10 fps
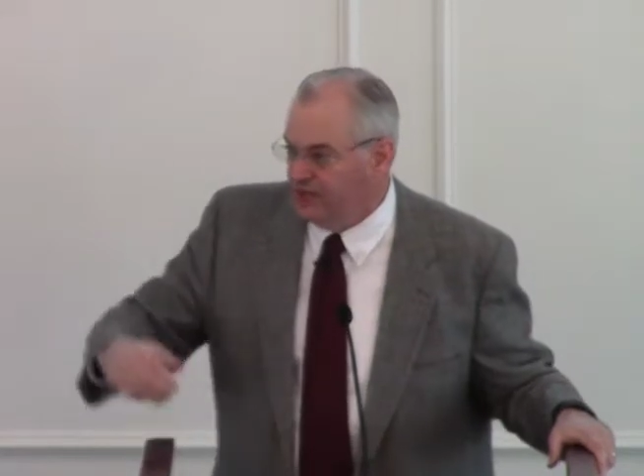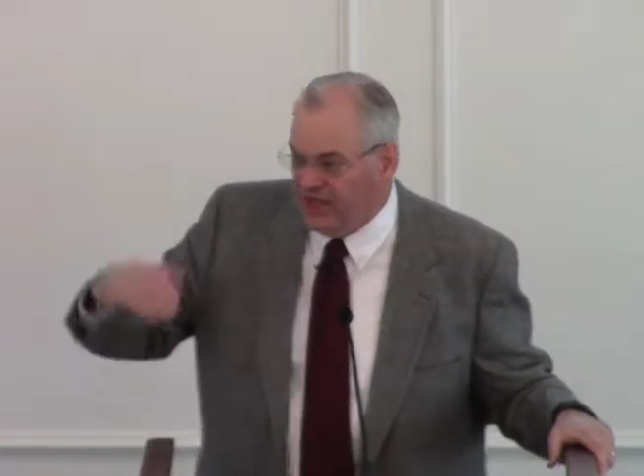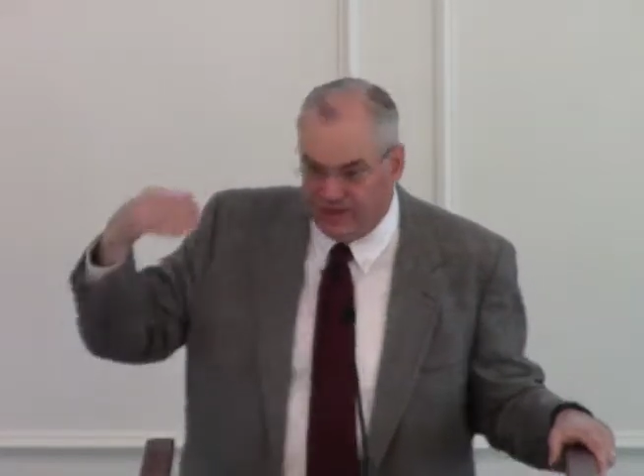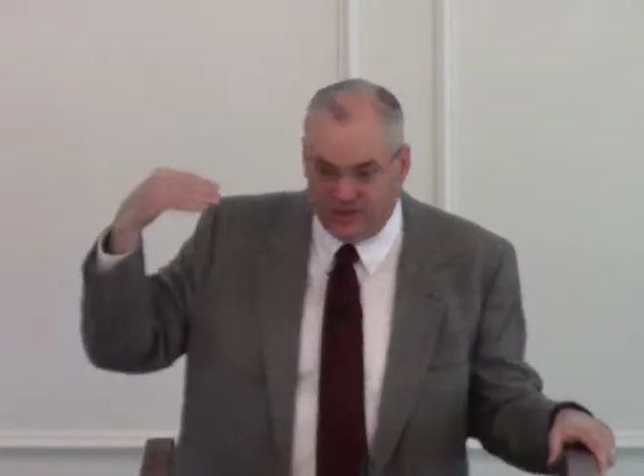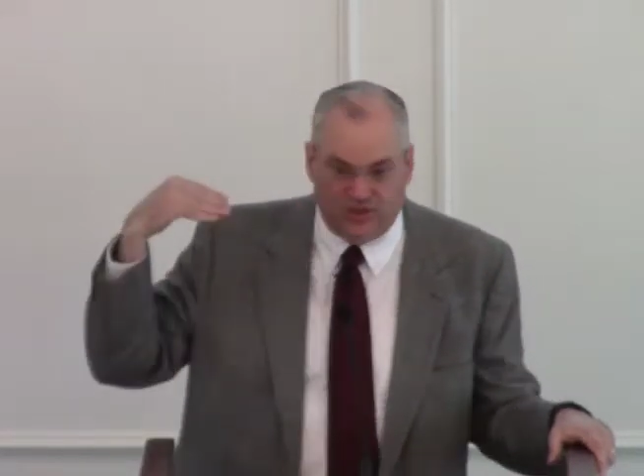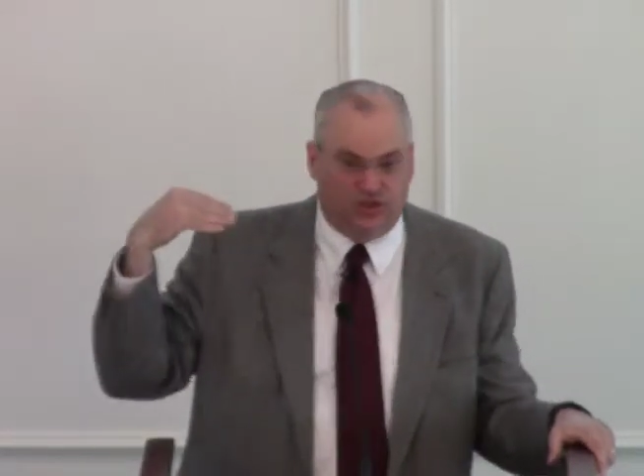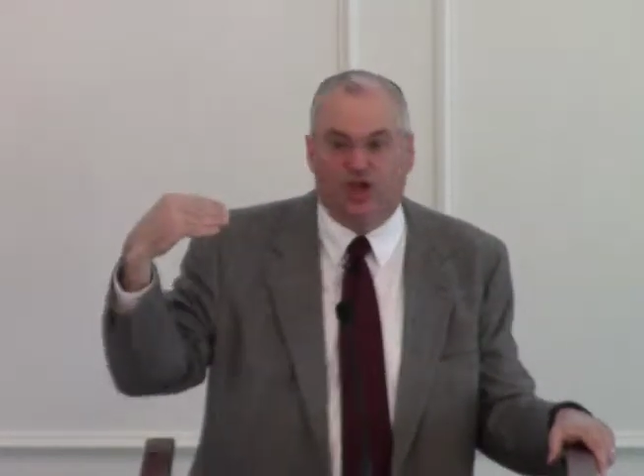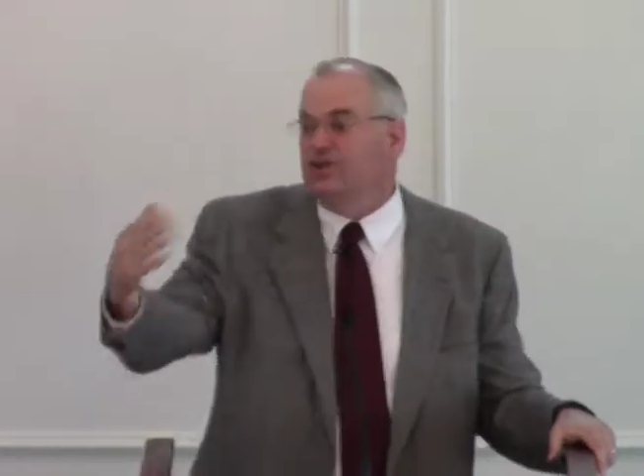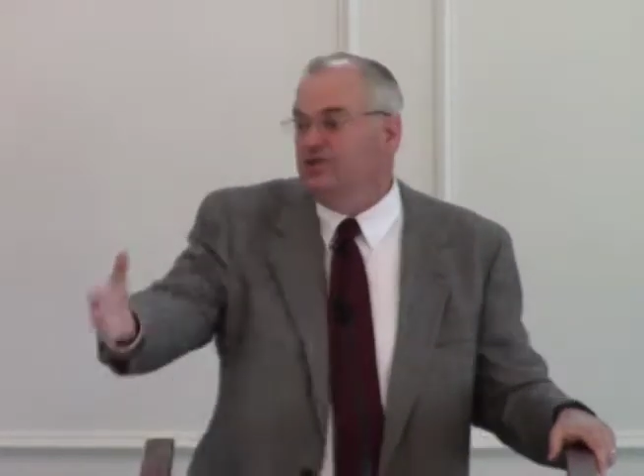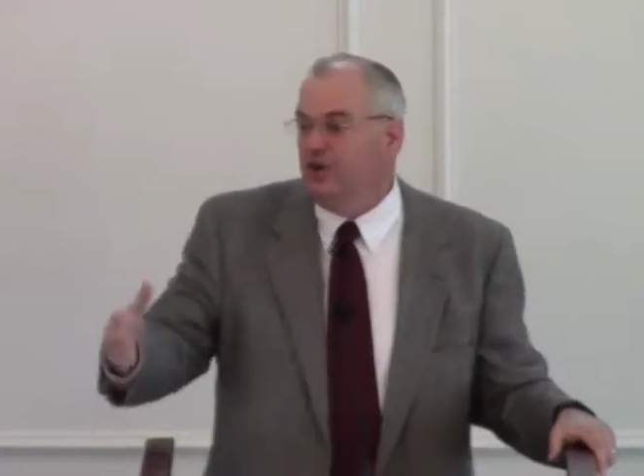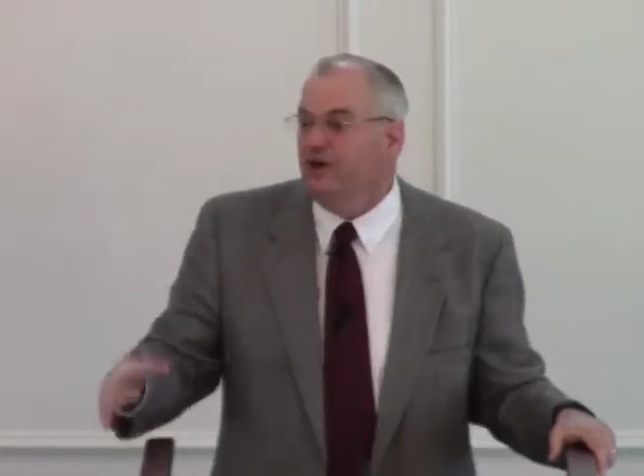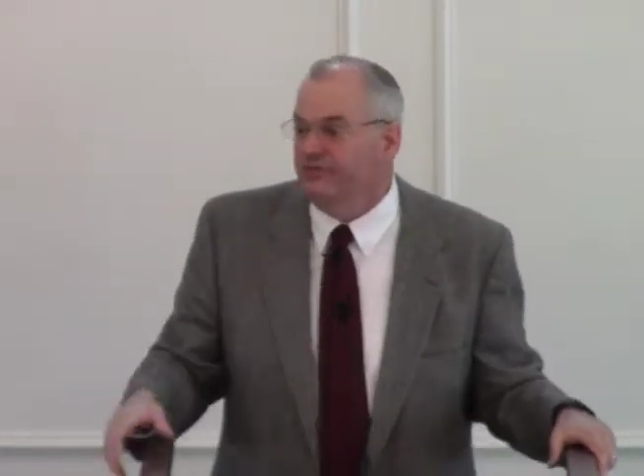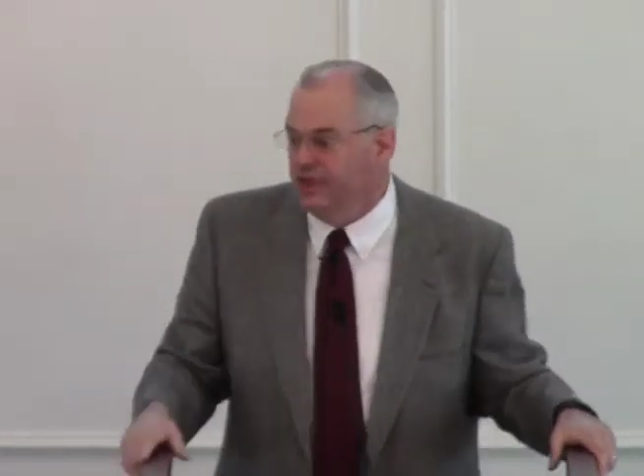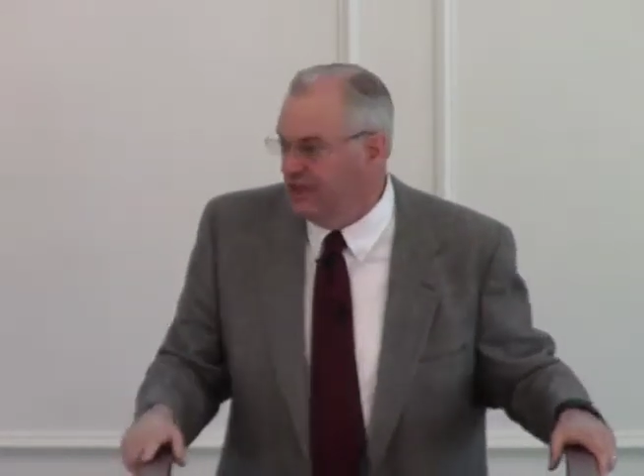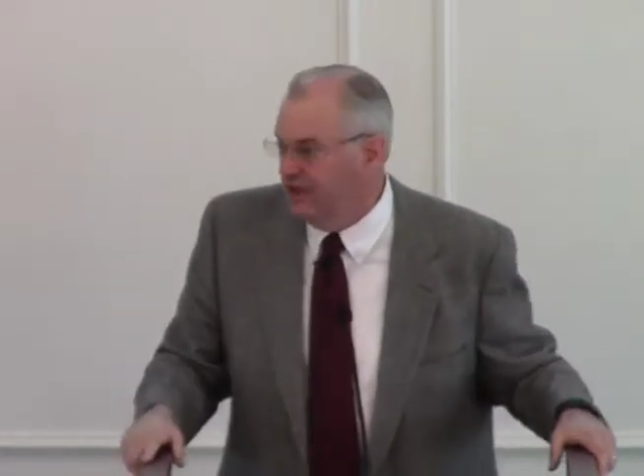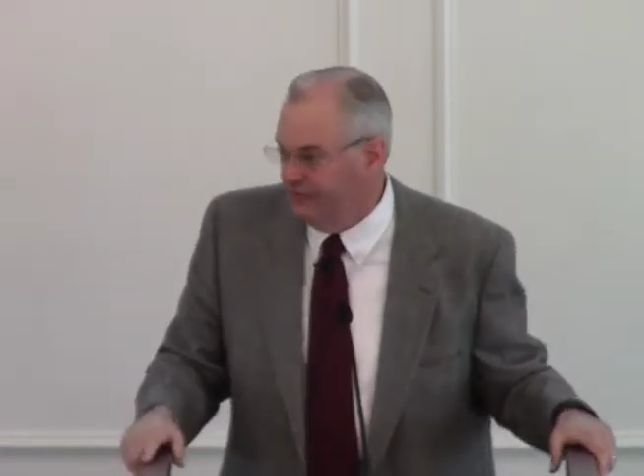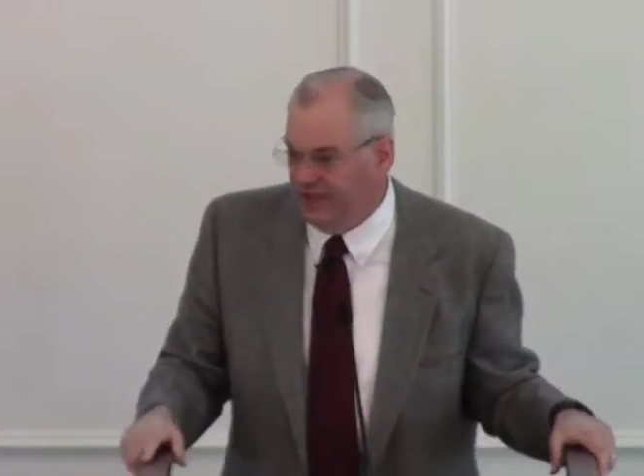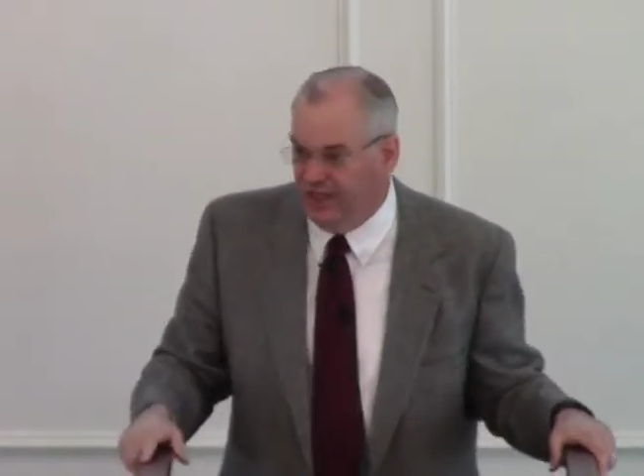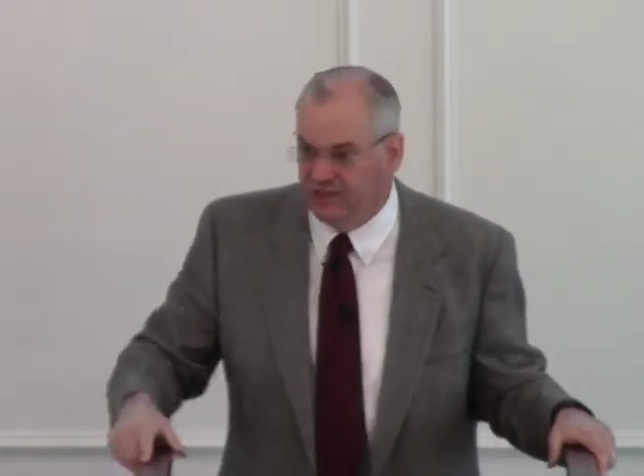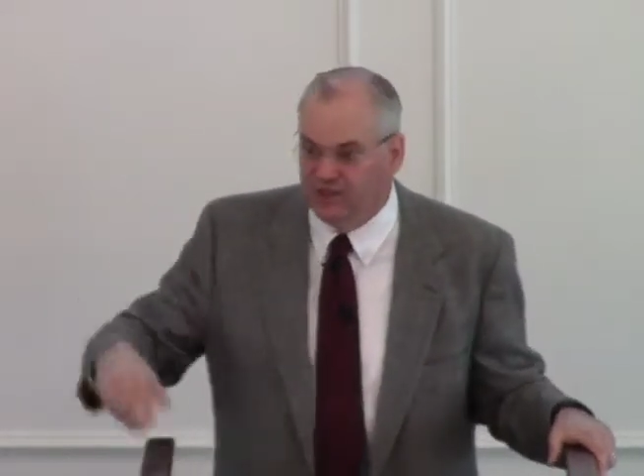as deserving of
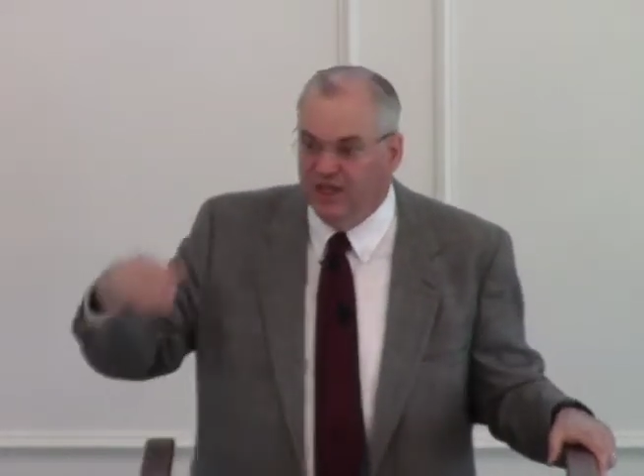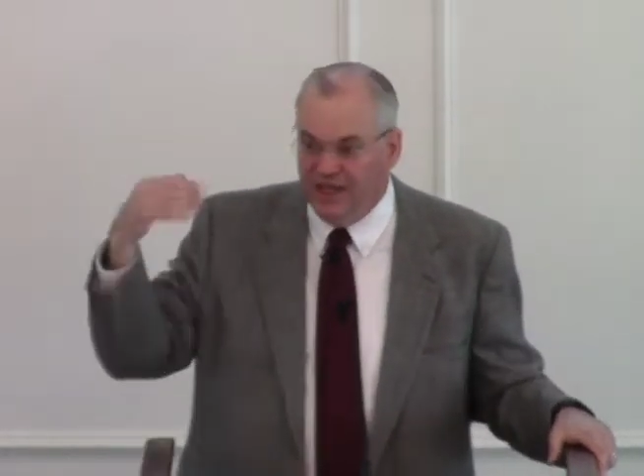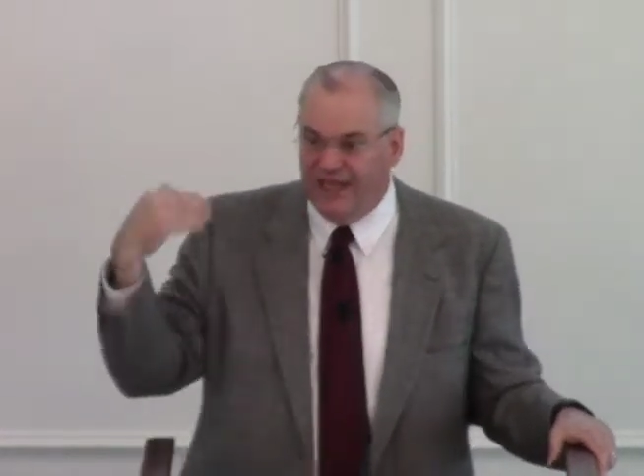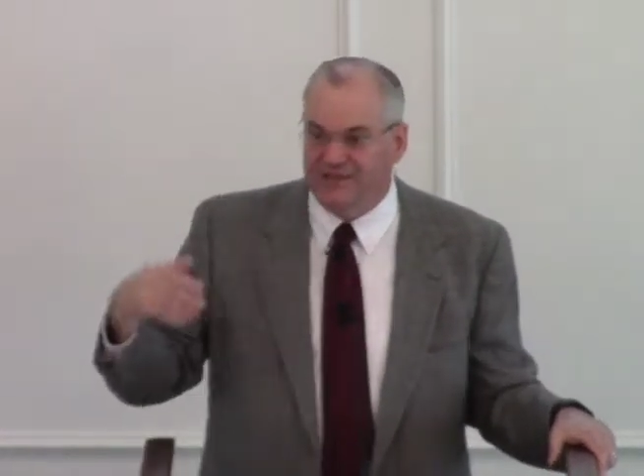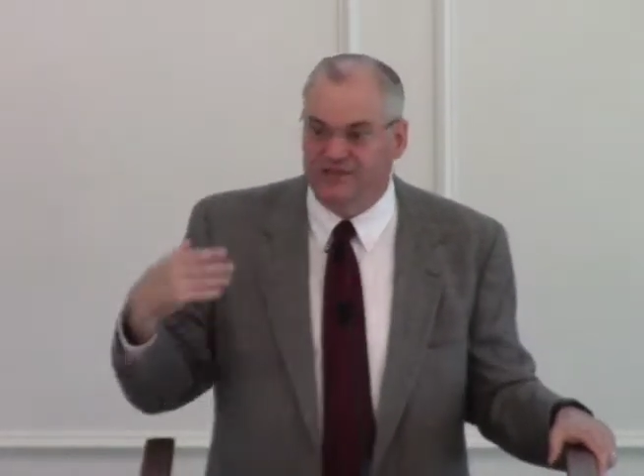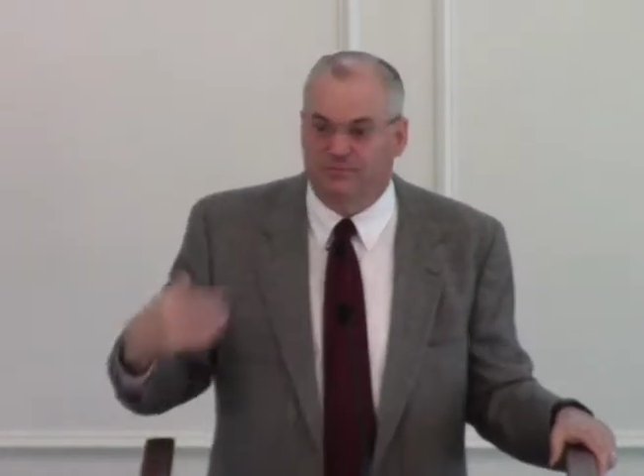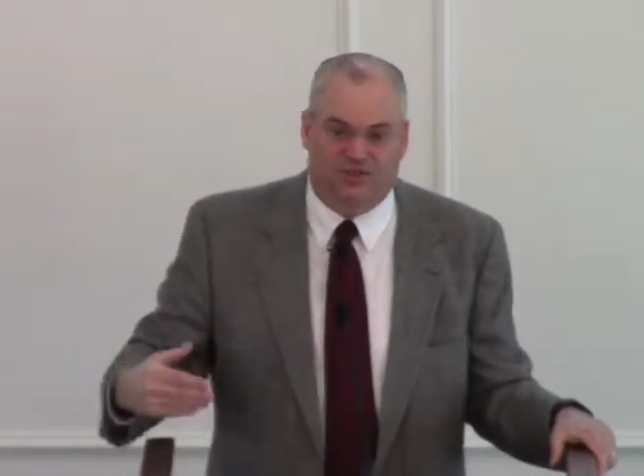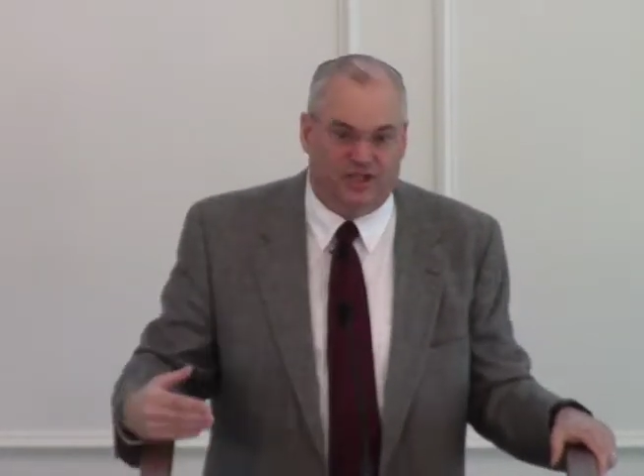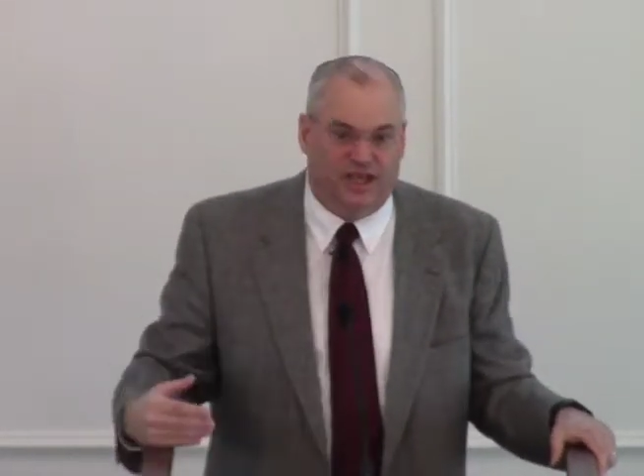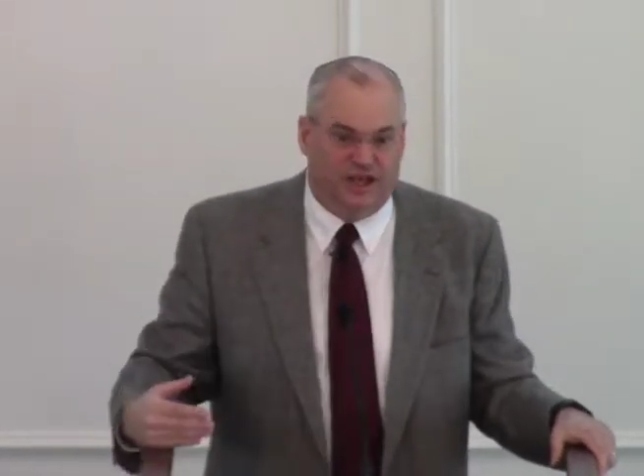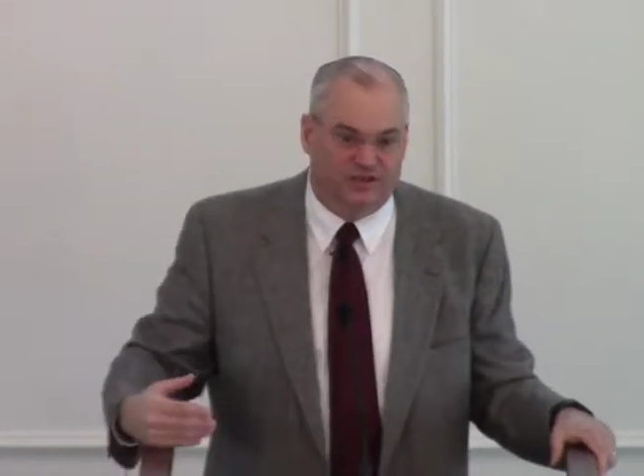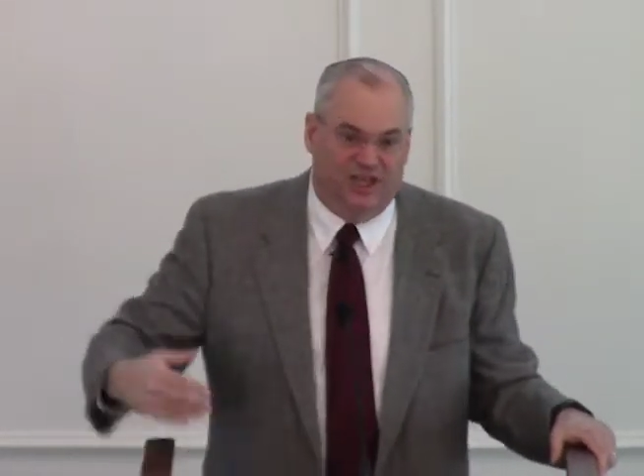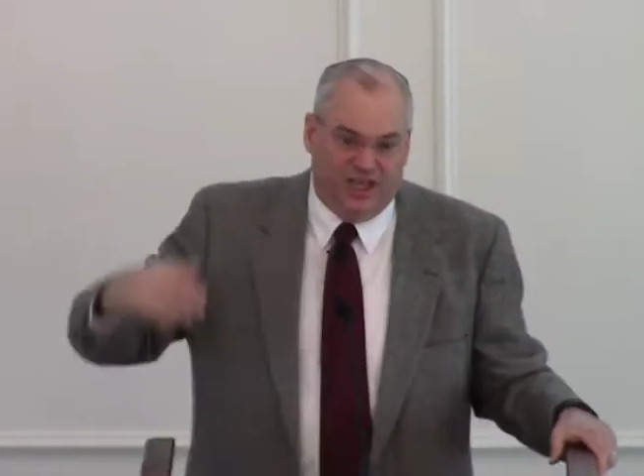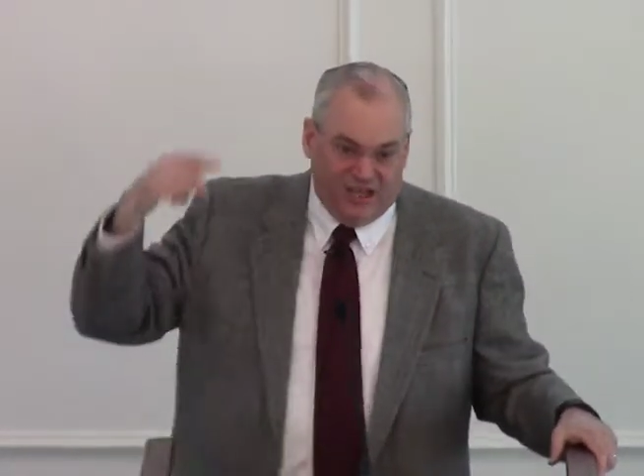things as themselves?